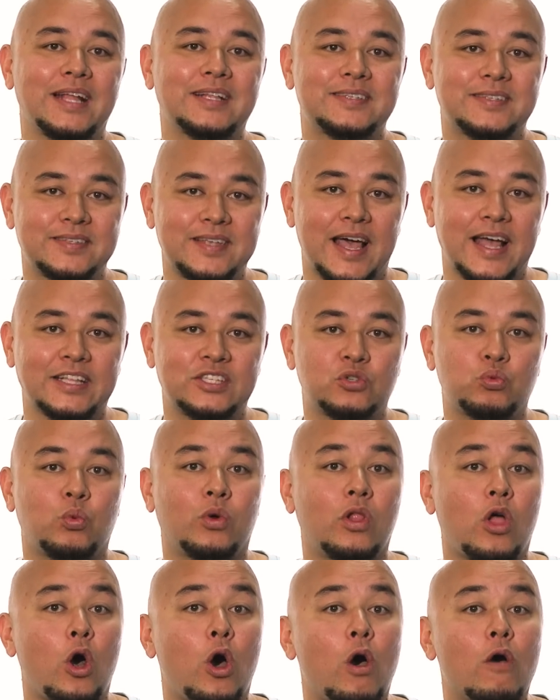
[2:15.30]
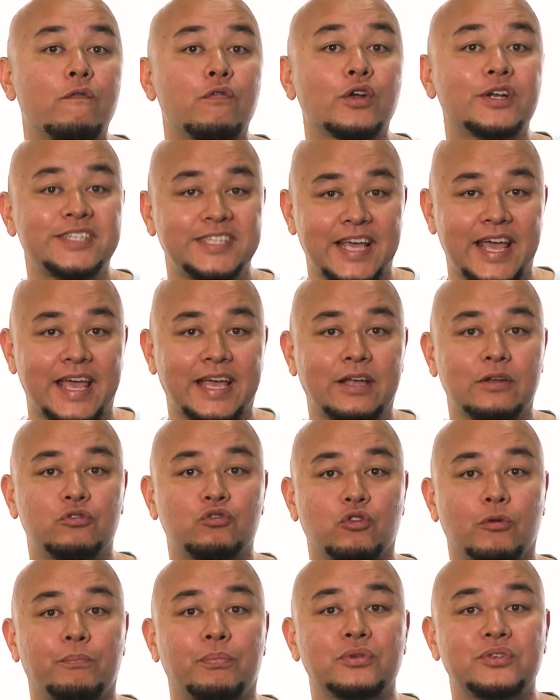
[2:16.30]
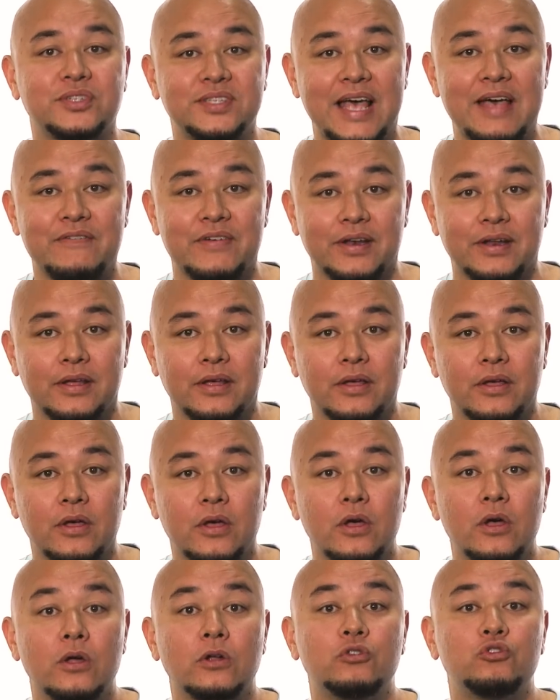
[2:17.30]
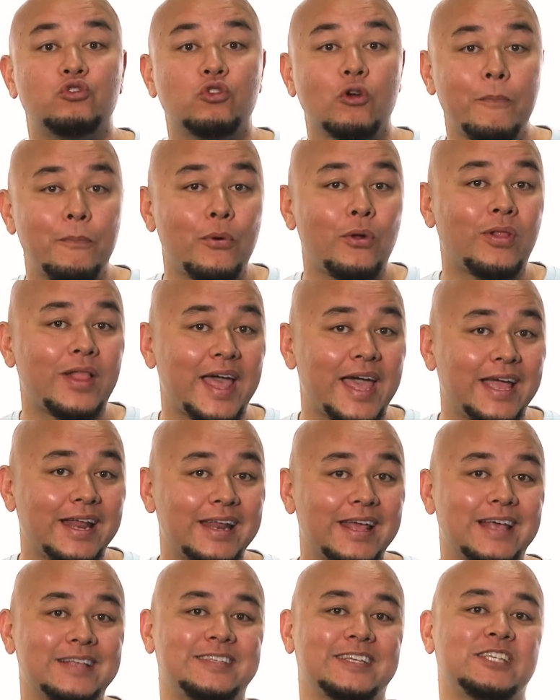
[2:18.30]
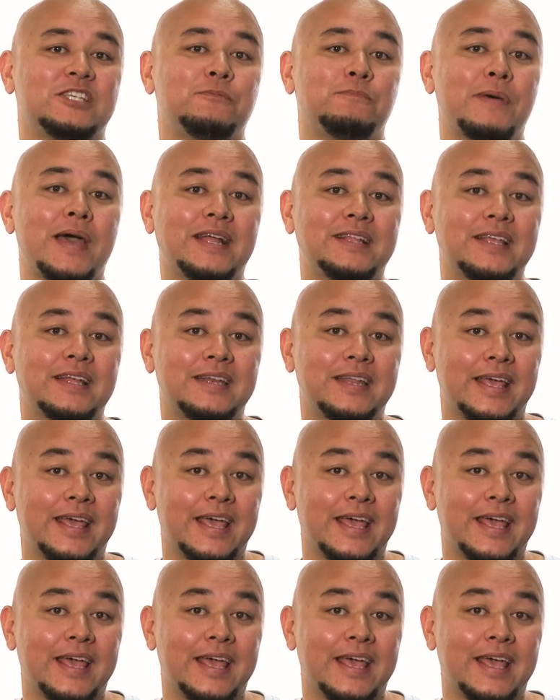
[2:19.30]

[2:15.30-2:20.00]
eight sites will overtake Drupal seven. Drupal eight is expected to